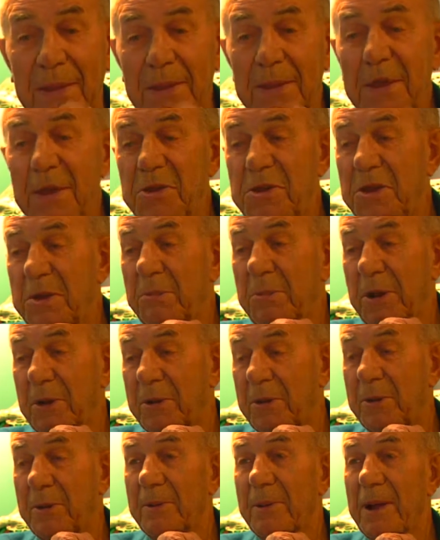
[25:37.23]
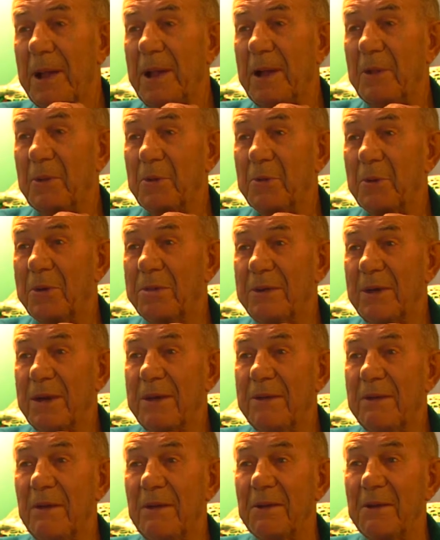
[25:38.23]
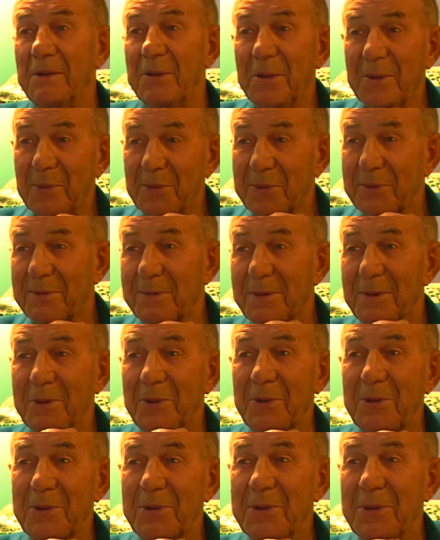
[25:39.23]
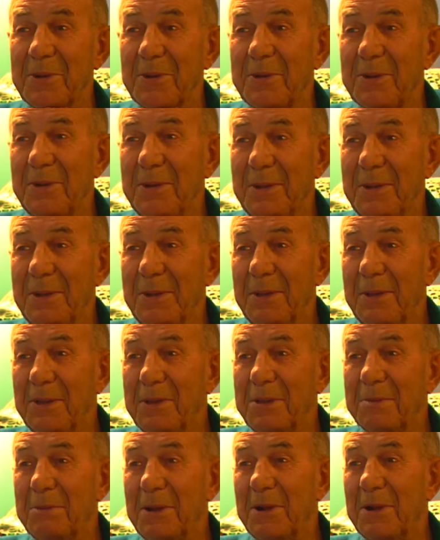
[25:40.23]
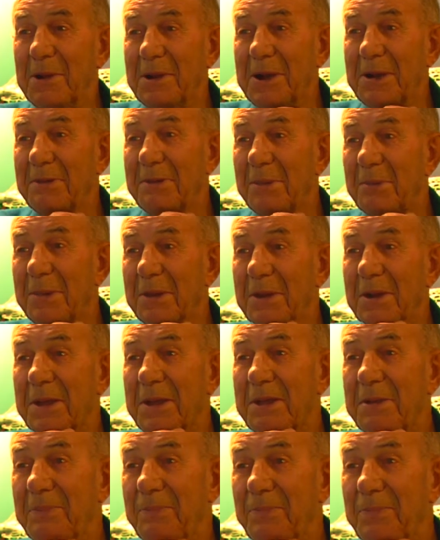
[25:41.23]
Then she'd make her rounds with that darn nose of hers, you know, smelling every bucket.